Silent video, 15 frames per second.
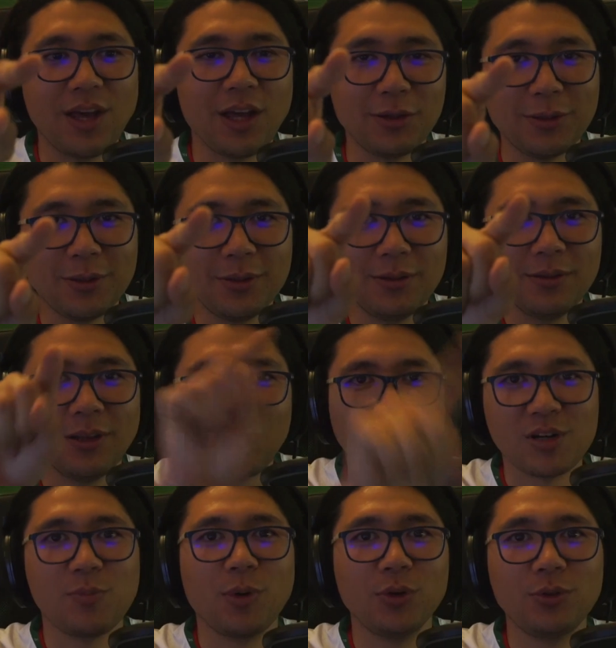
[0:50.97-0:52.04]
that the
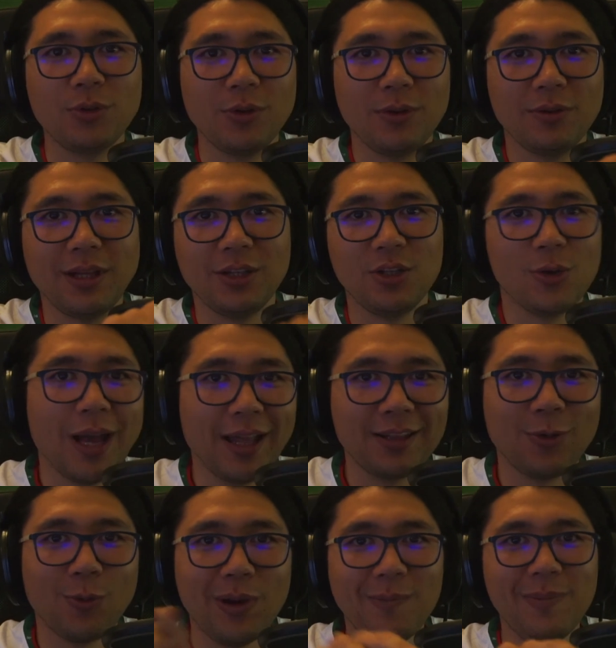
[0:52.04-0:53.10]
transport that you
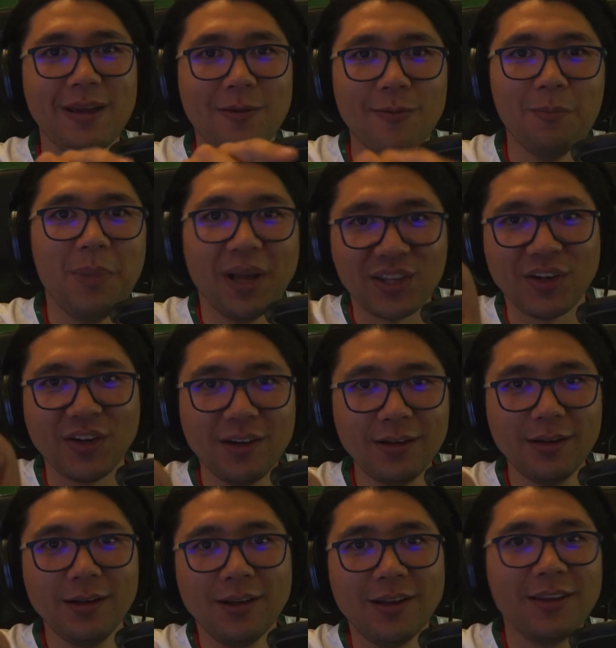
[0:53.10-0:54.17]
get will be
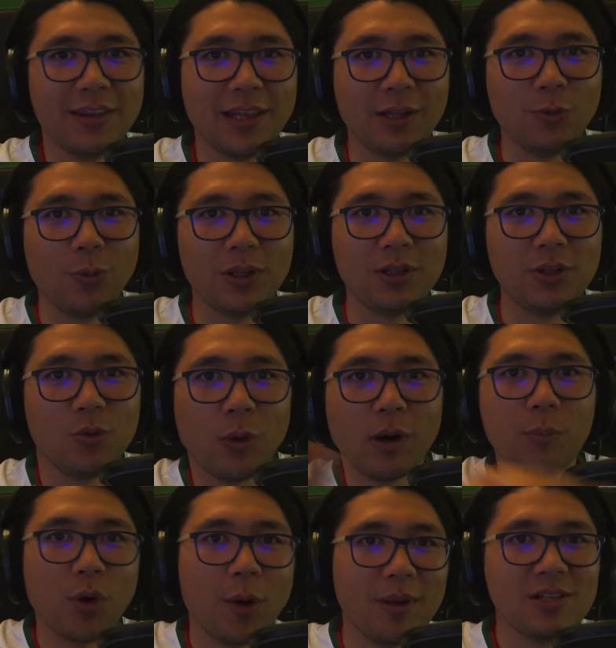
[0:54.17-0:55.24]
better than what
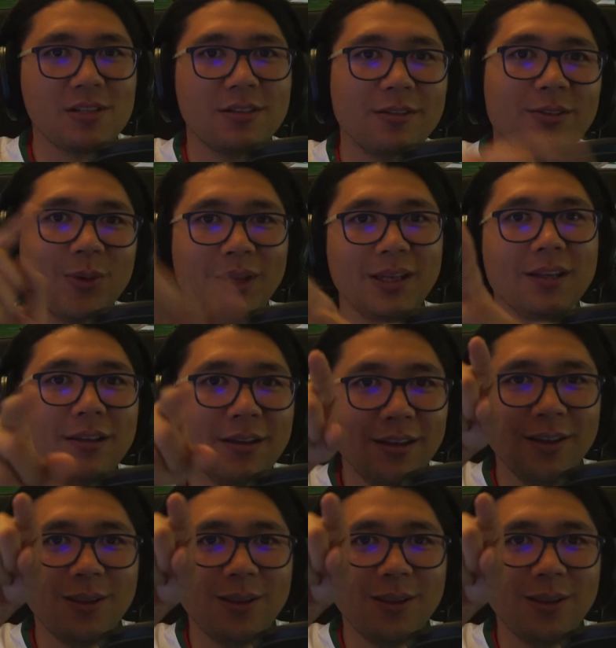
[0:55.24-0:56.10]
you were promised, right?